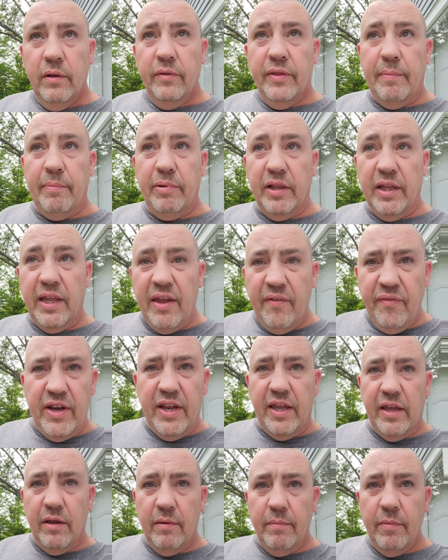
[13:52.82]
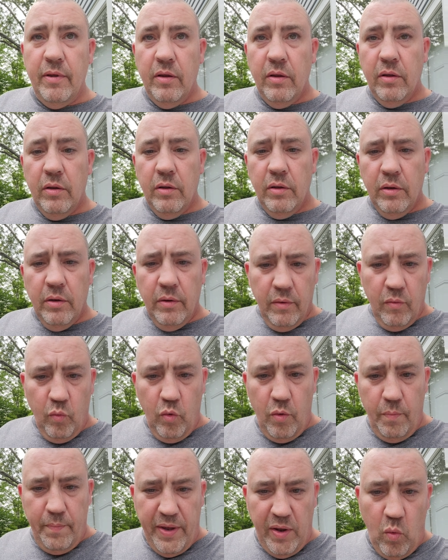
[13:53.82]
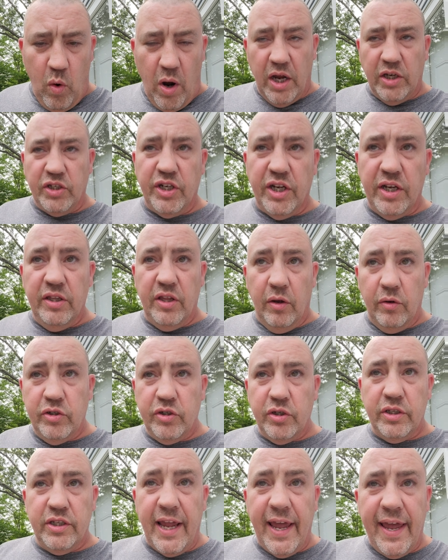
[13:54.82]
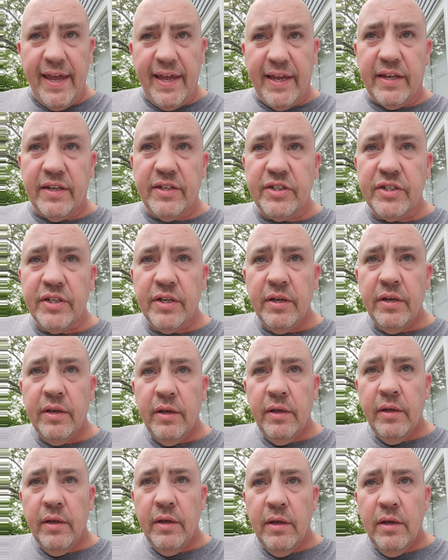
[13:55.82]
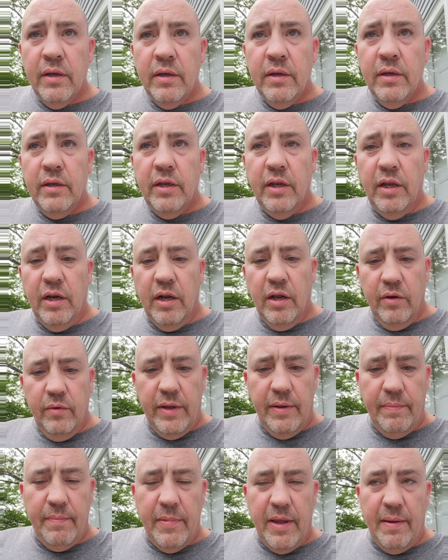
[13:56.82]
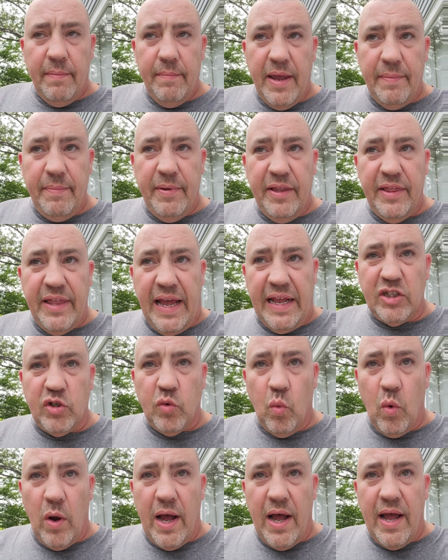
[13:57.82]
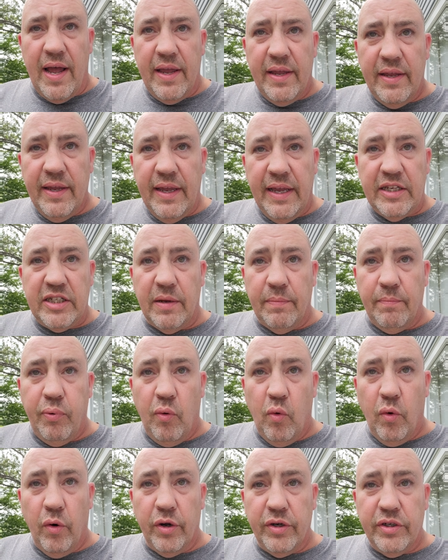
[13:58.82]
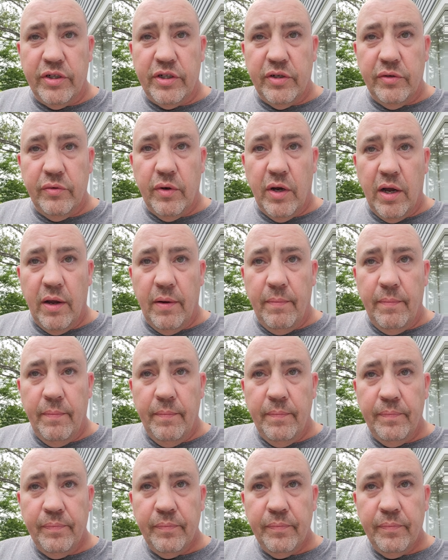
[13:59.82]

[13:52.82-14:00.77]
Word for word: that believe in him, will be watching those days, you know, and, and maybe that's why it's important to um,